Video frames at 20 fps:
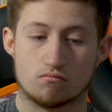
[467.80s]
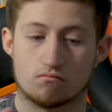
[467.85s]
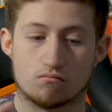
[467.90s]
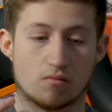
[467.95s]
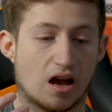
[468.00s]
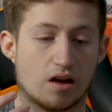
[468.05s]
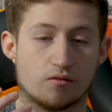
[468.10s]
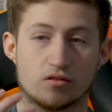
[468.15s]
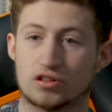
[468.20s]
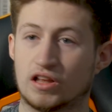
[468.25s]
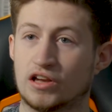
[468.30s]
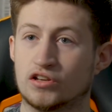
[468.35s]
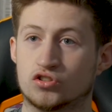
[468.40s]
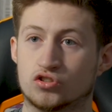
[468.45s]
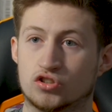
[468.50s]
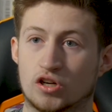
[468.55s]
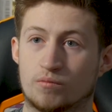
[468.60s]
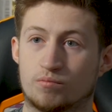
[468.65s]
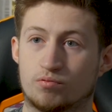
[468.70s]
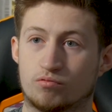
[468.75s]
My
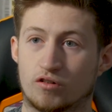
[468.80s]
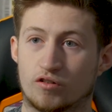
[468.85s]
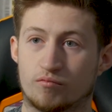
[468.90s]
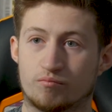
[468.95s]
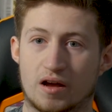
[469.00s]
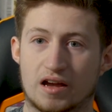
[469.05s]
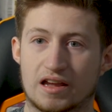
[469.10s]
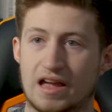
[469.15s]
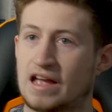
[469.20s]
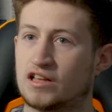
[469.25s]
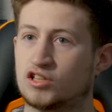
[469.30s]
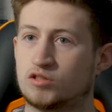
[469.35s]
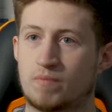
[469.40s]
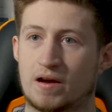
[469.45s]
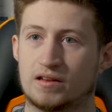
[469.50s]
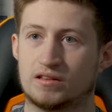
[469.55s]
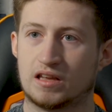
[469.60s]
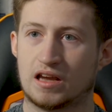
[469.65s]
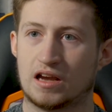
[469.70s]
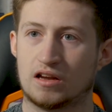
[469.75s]
relationship with my ex
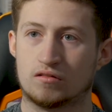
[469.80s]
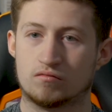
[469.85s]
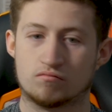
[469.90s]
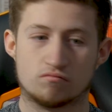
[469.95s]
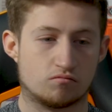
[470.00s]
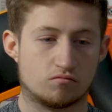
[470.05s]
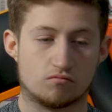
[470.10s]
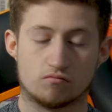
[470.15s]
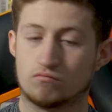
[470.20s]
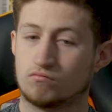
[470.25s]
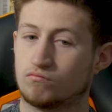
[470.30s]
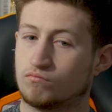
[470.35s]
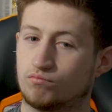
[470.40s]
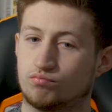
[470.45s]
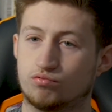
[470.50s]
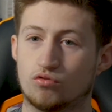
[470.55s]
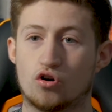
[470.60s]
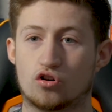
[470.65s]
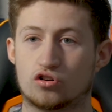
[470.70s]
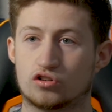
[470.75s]
back then
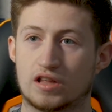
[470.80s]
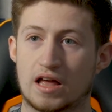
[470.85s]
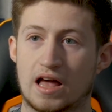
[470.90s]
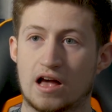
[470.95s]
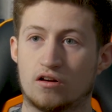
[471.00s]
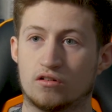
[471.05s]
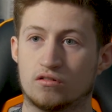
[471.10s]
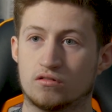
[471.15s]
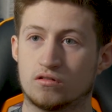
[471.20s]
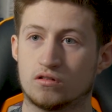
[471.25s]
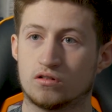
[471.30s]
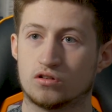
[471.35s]
broke down.